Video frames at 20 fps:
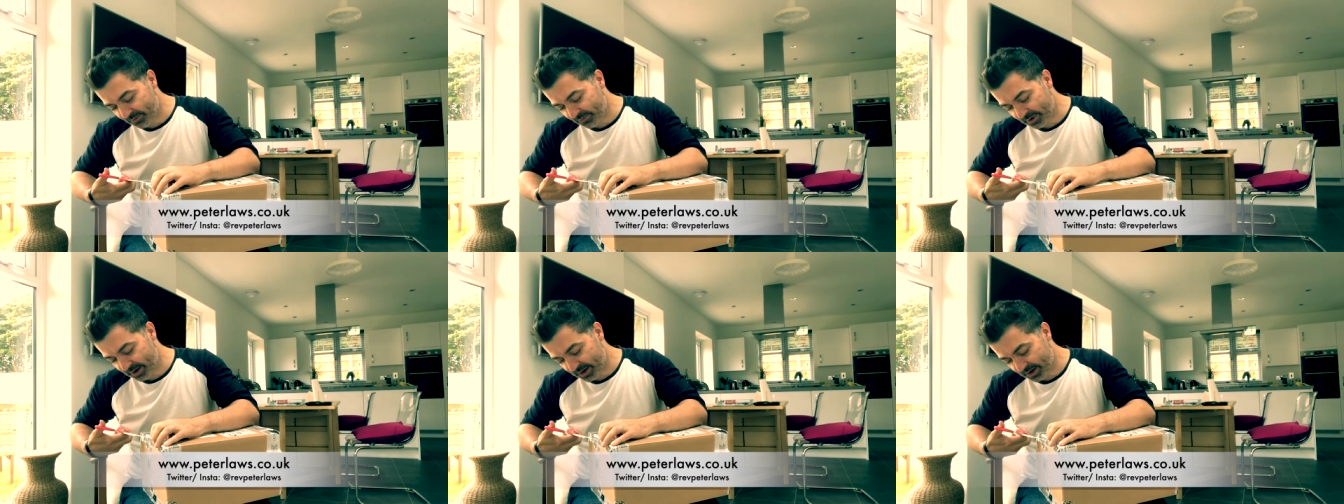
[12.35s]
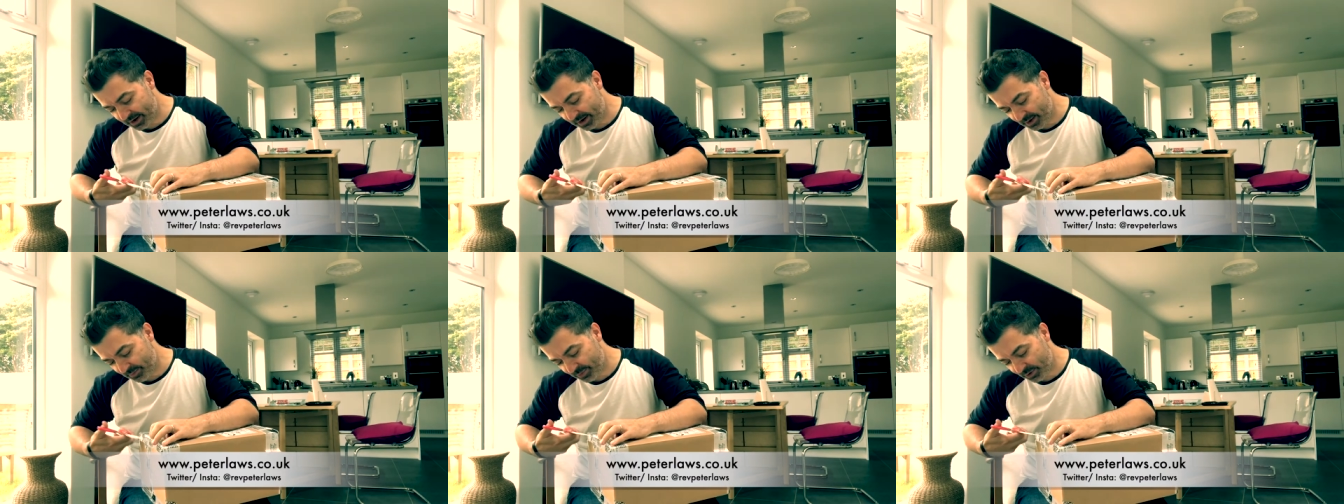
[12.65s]

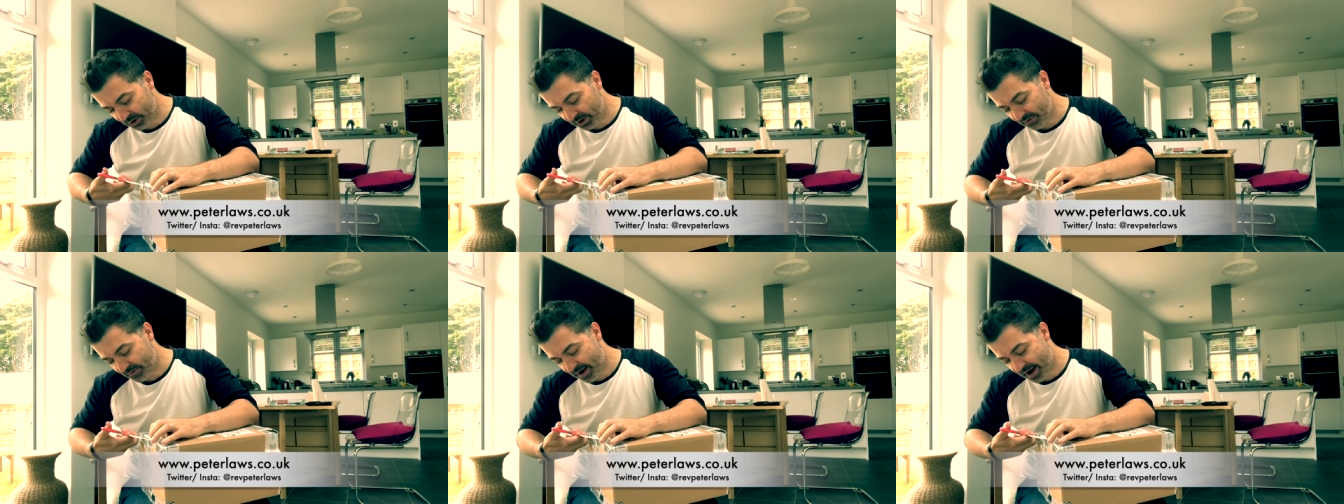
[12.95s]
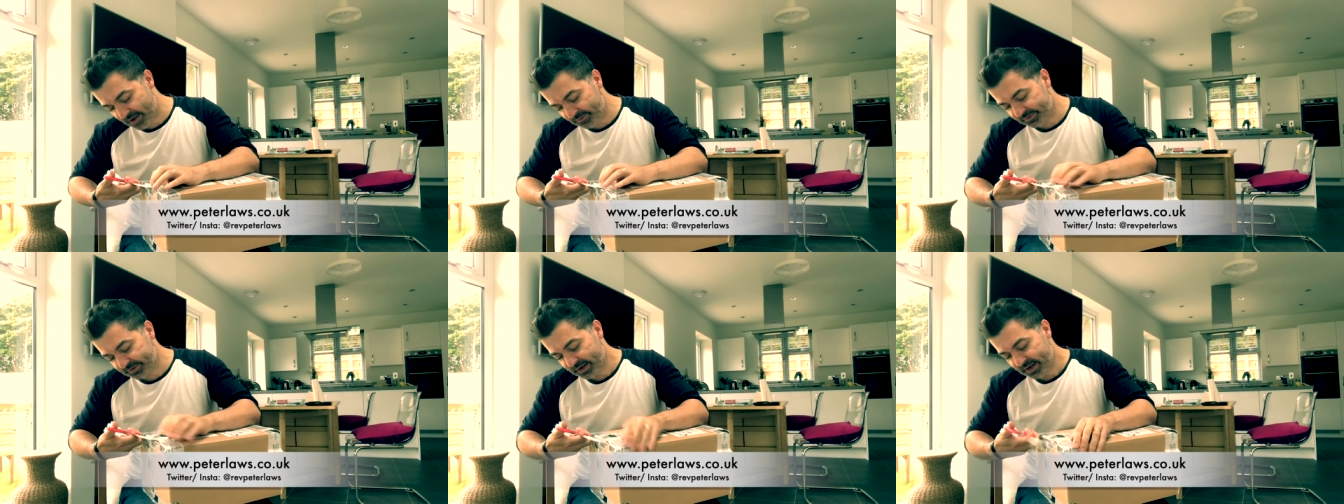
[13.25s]
when a book
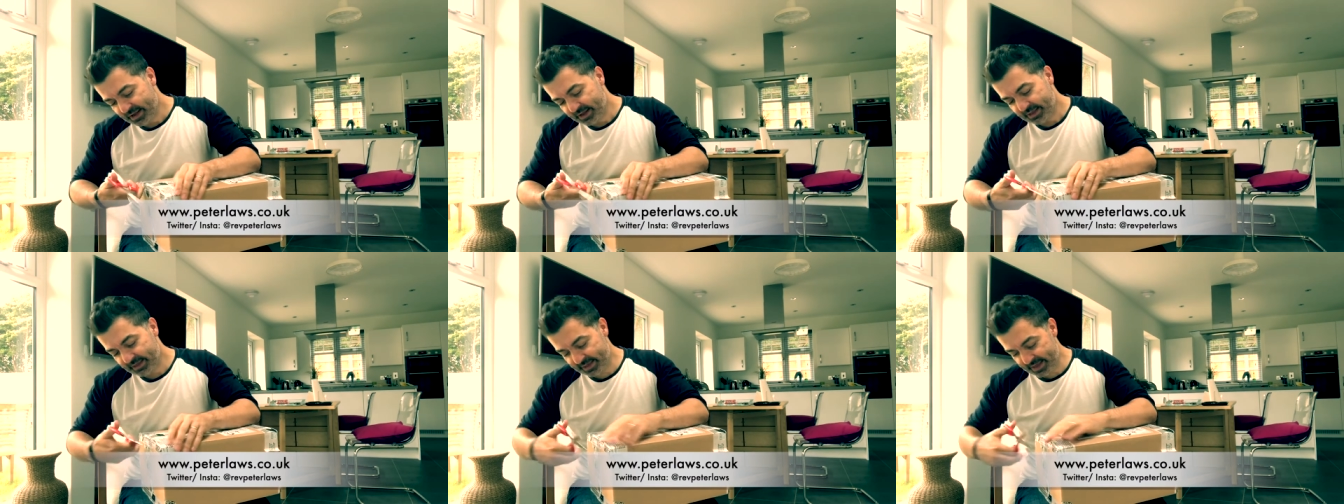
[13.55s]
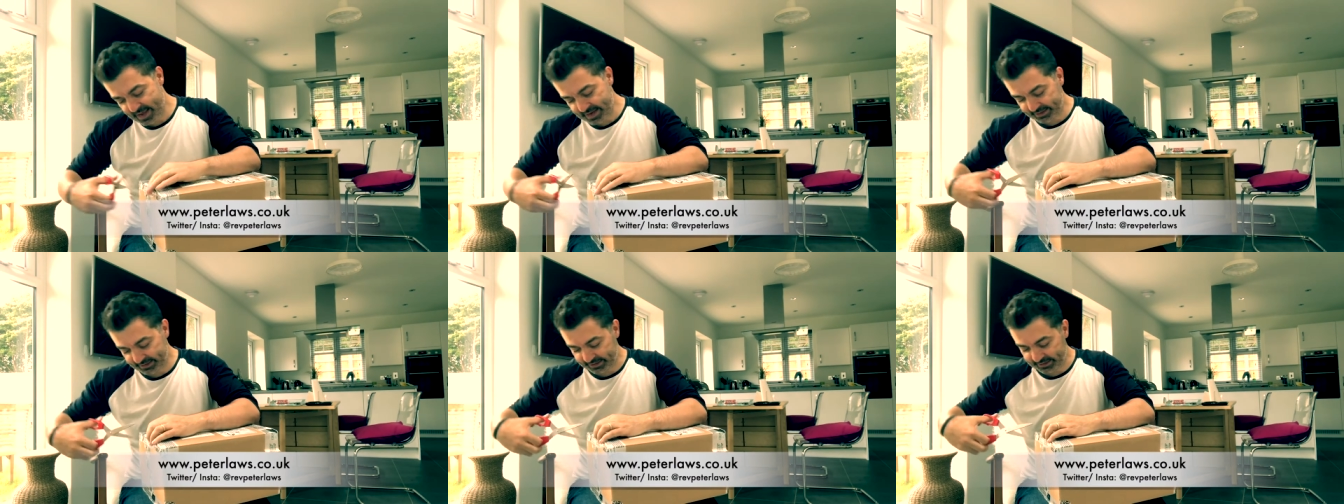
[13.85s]
arrives.
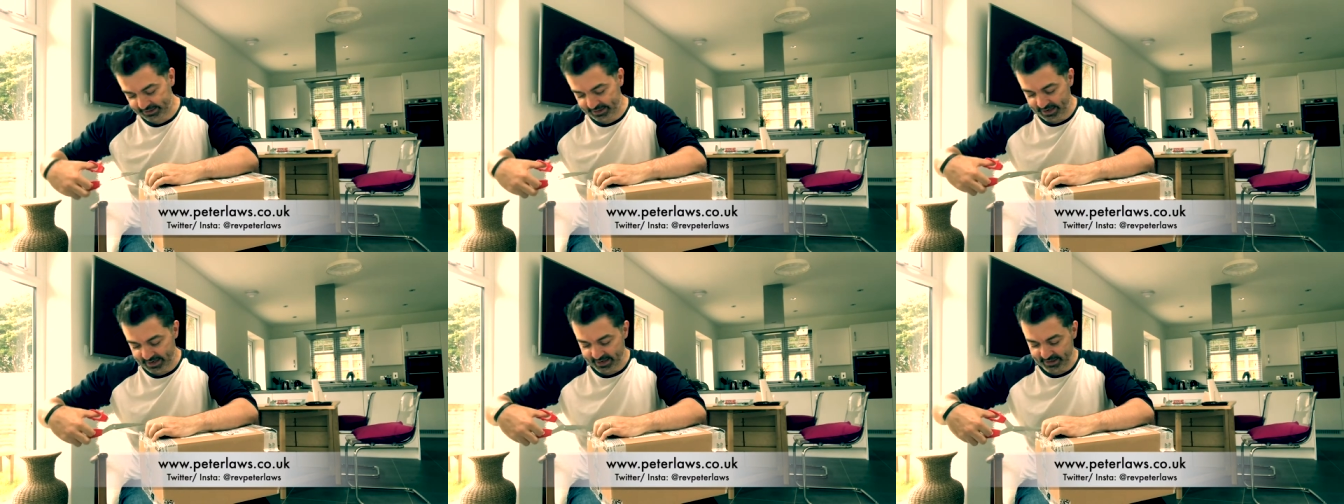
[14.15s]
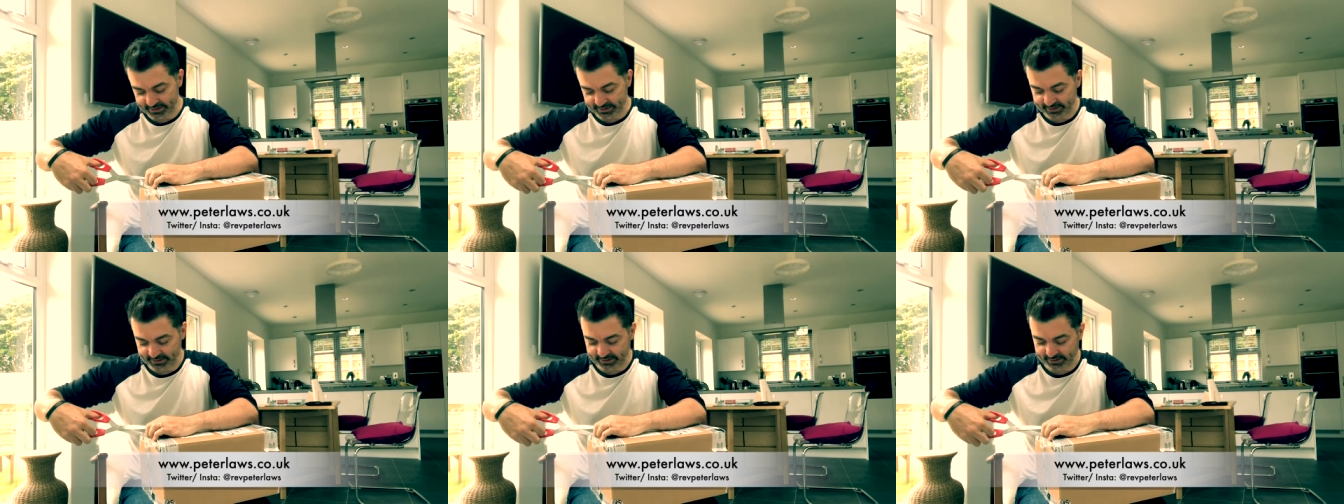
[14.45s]
This
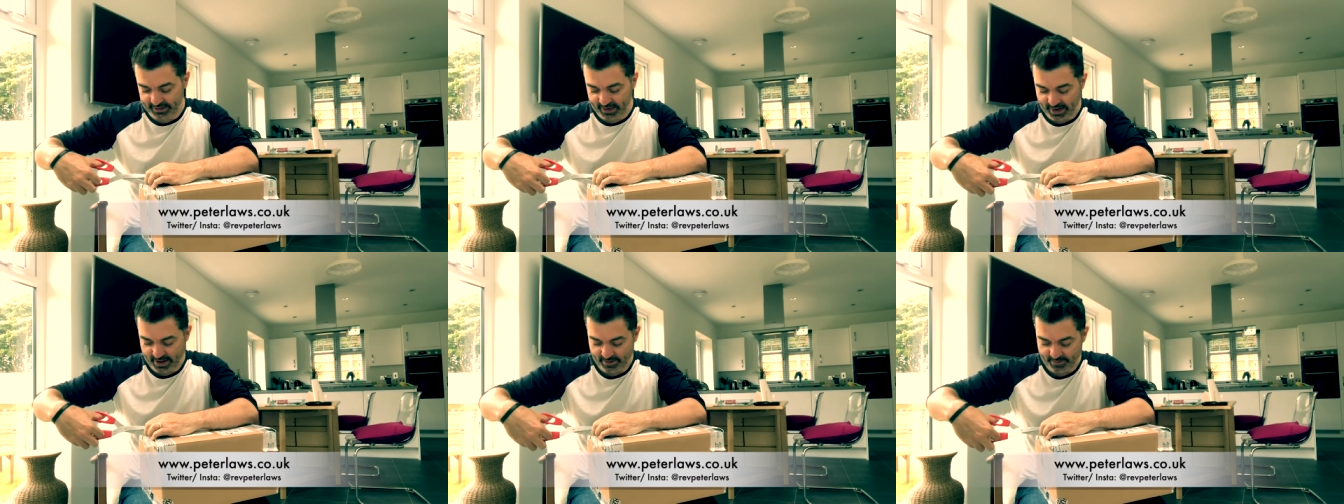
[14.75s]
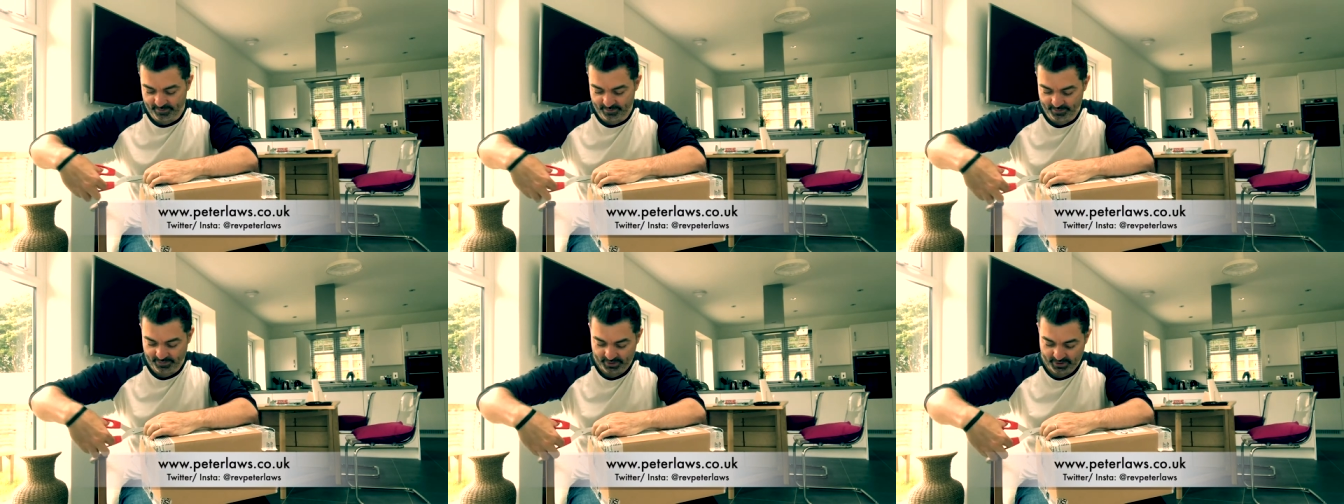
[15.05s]
is,
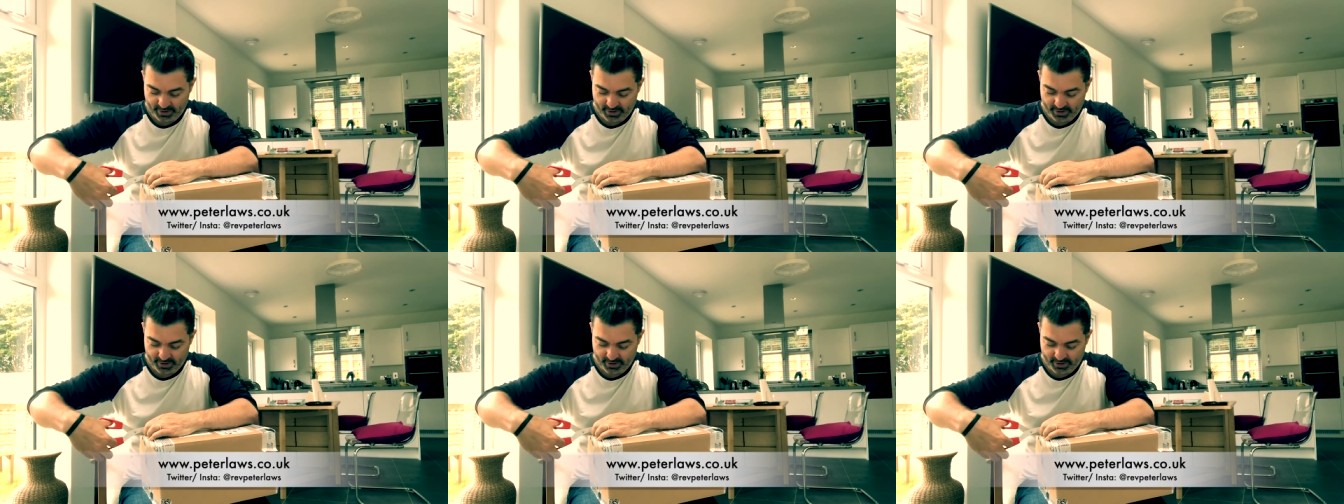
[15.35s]
I